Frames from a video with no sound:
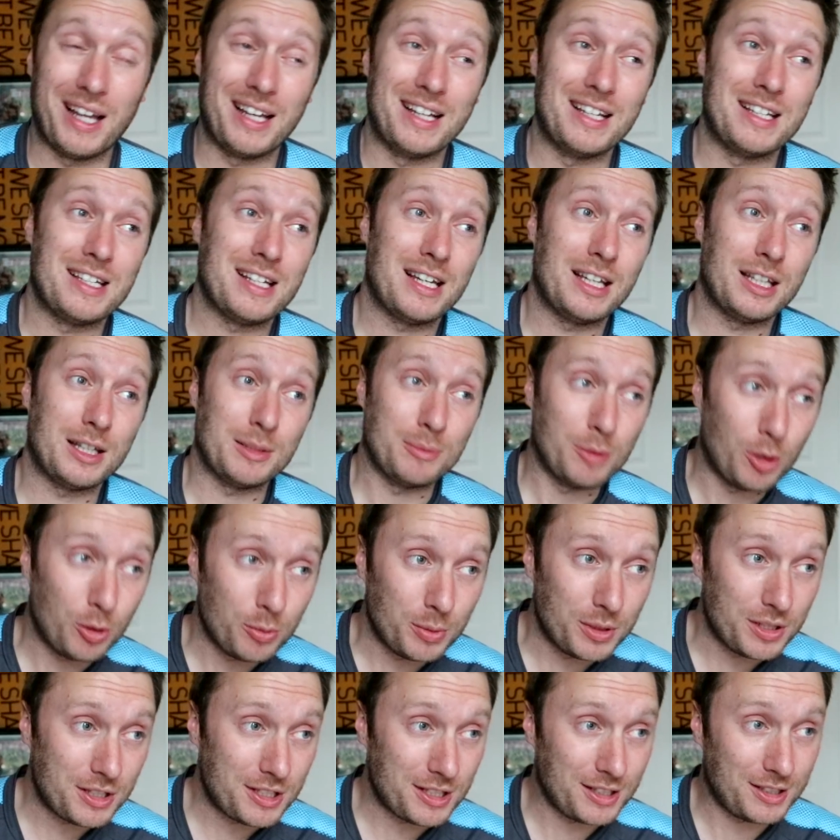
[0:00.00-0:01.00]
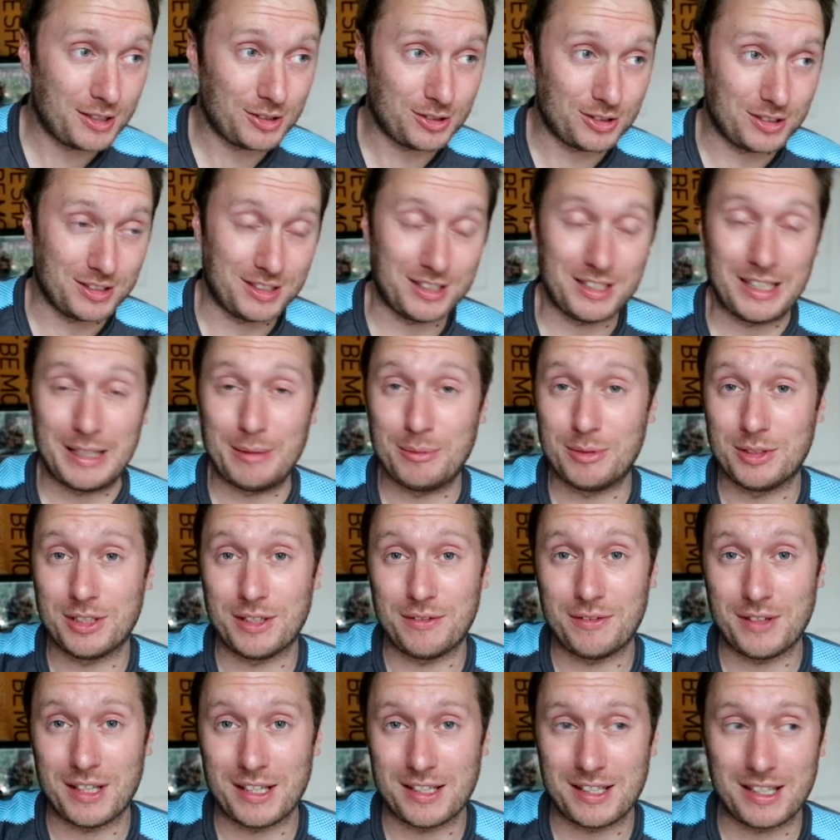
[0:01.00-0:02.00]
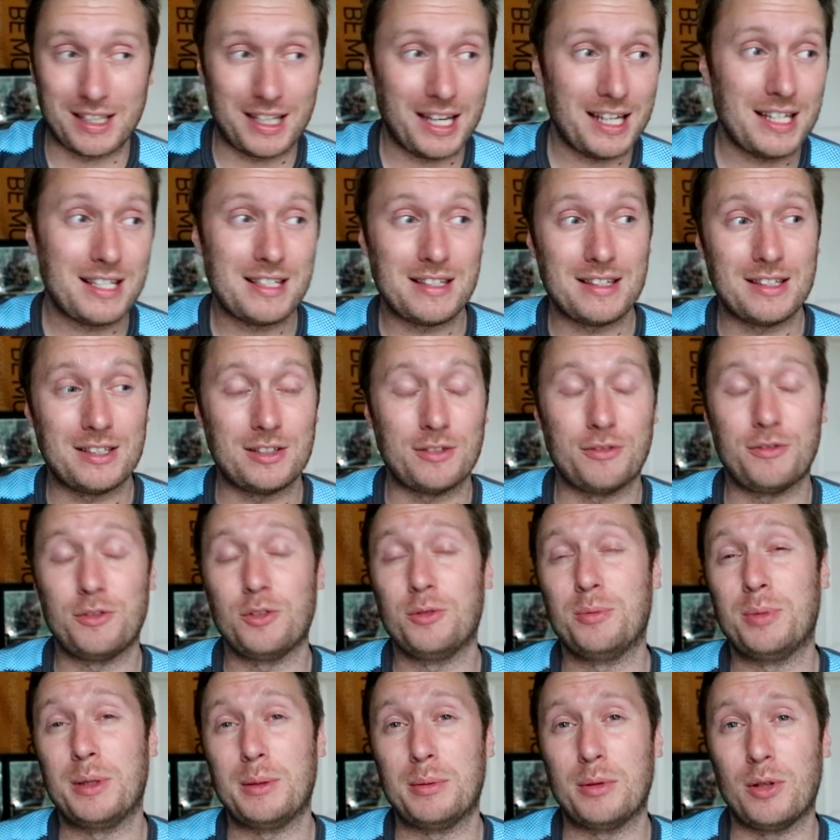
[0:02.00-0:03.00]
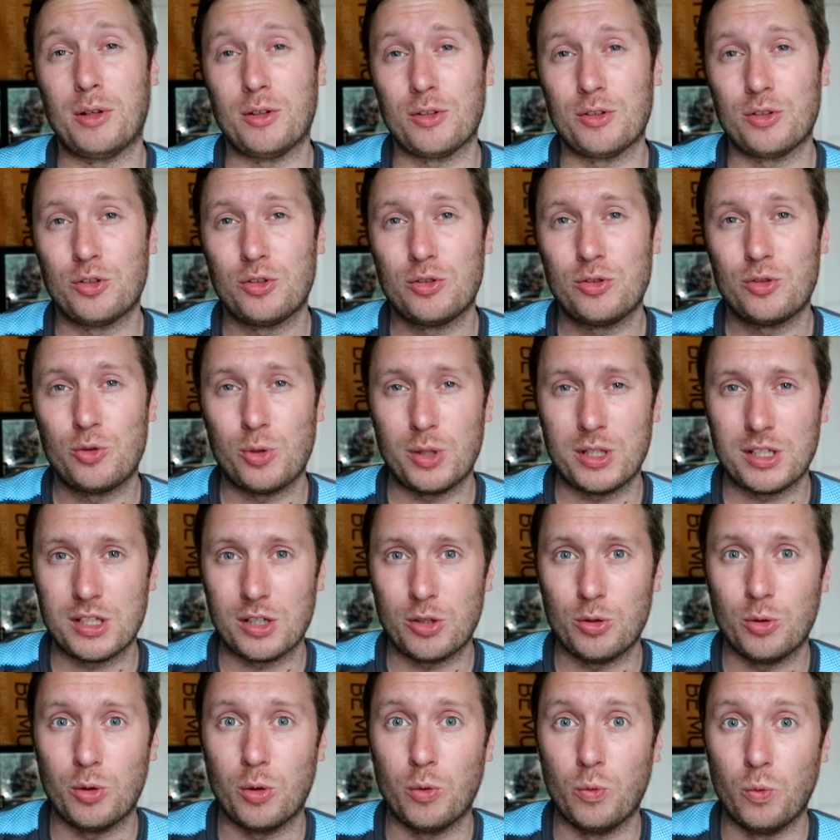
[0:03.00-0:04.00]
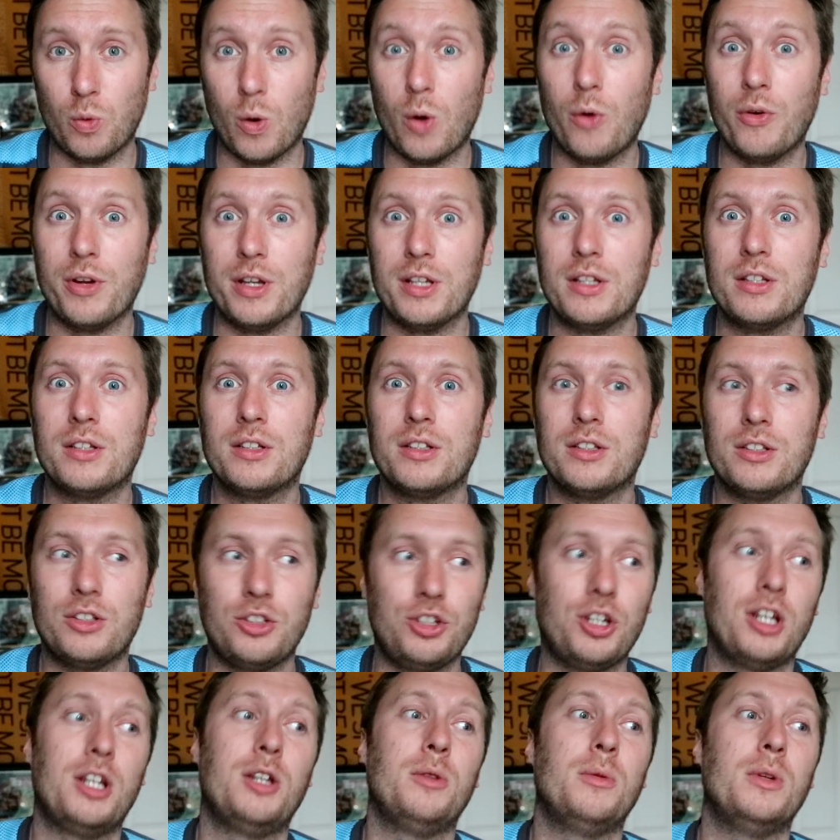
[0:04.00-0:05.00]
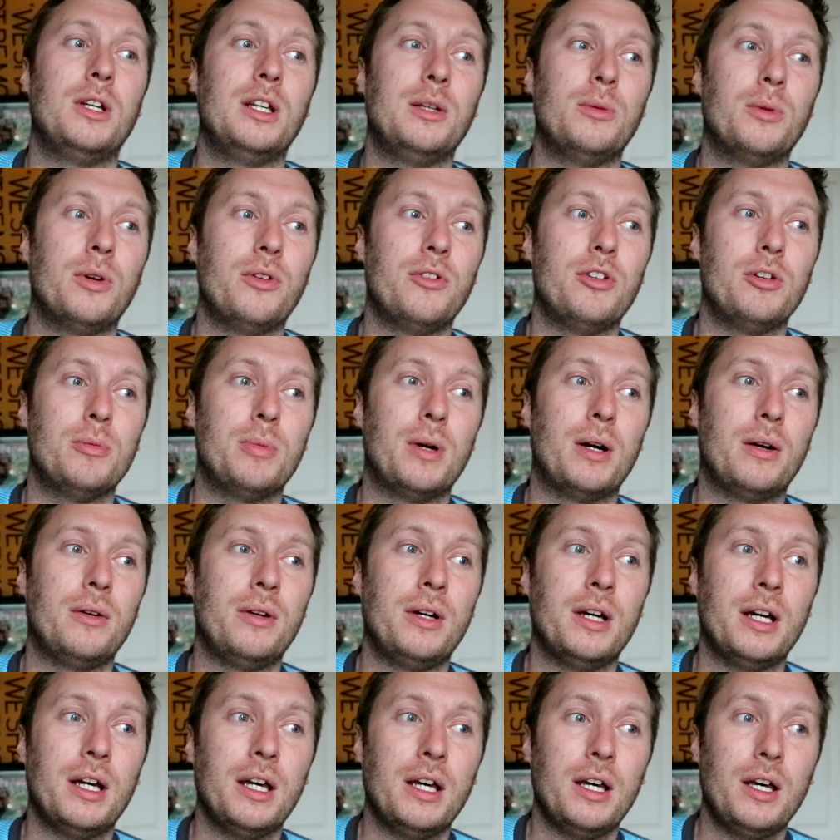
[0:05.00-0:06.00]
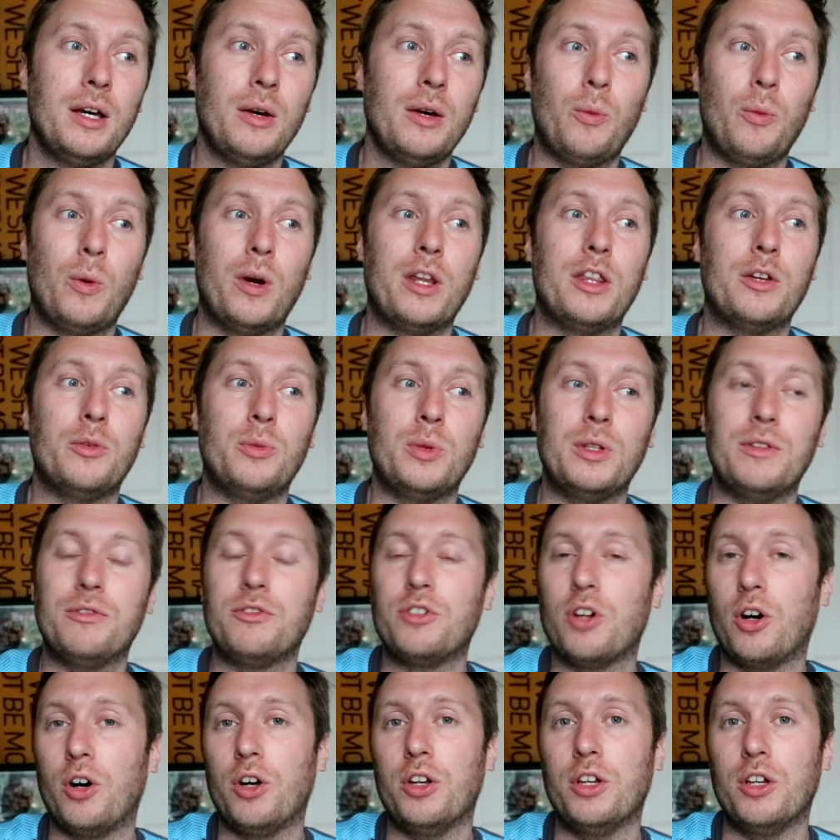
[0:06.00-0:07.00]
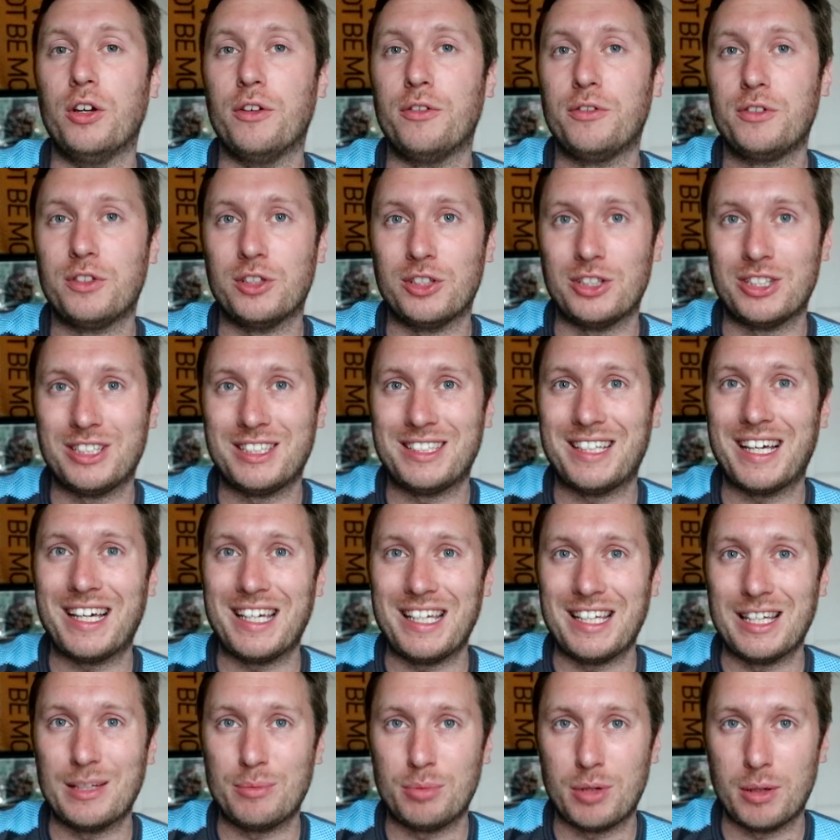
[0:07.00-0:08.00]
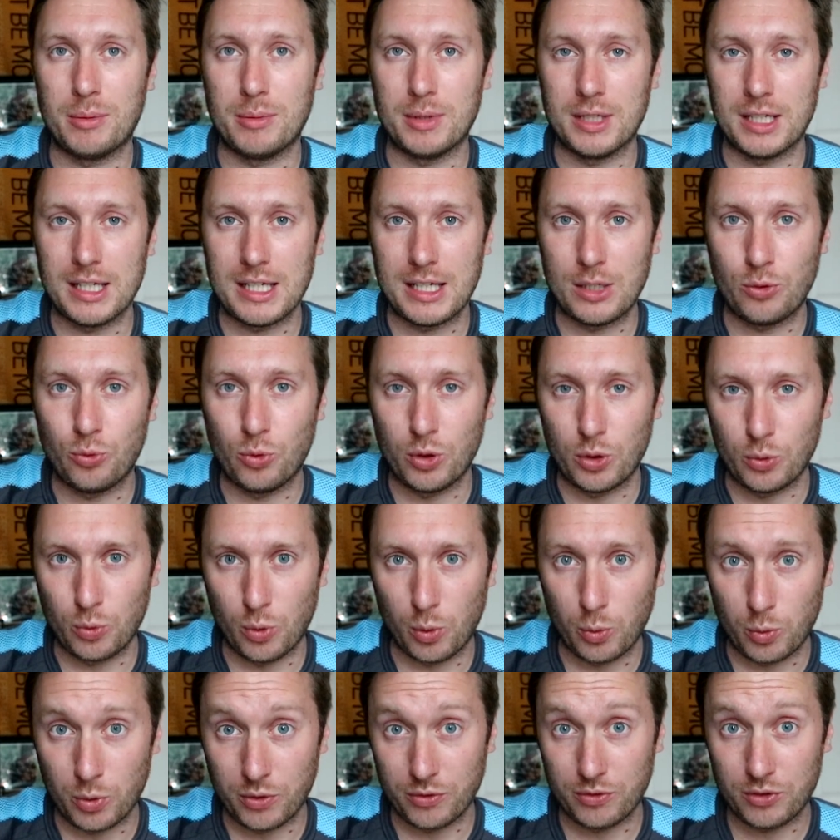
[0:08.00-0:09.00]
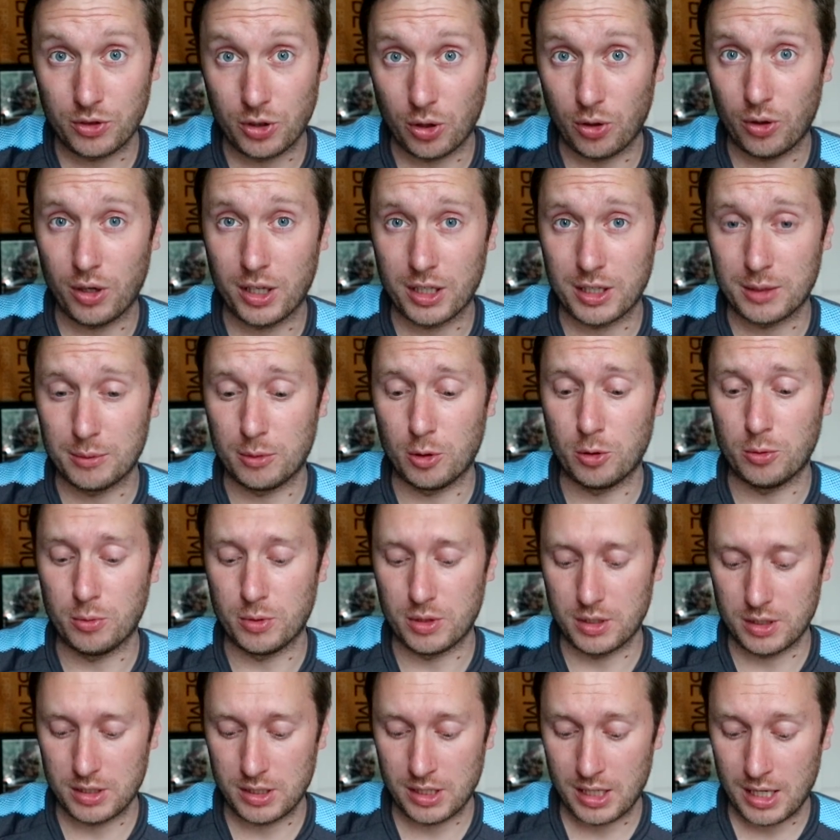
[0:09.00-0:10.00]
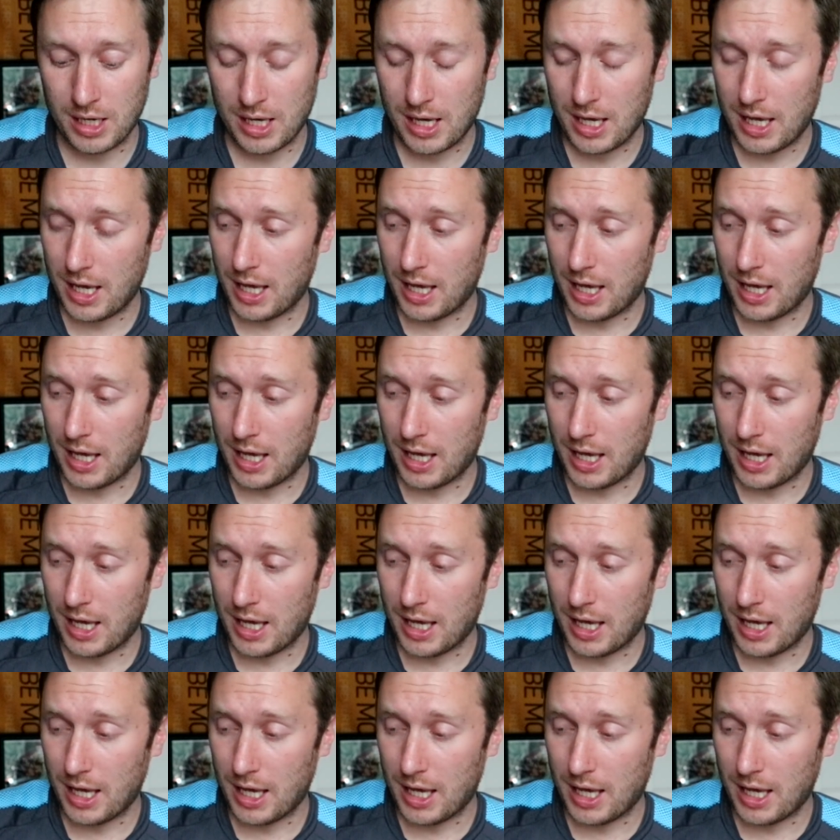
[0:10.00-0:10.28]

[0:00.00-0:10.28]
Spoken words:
And at the moment, it doesn't seem as if that's the case. And there's a few people on Twitter who are worried, genuinely worried about whether we've got enough to stay in the Premier League with what we've got at the moment.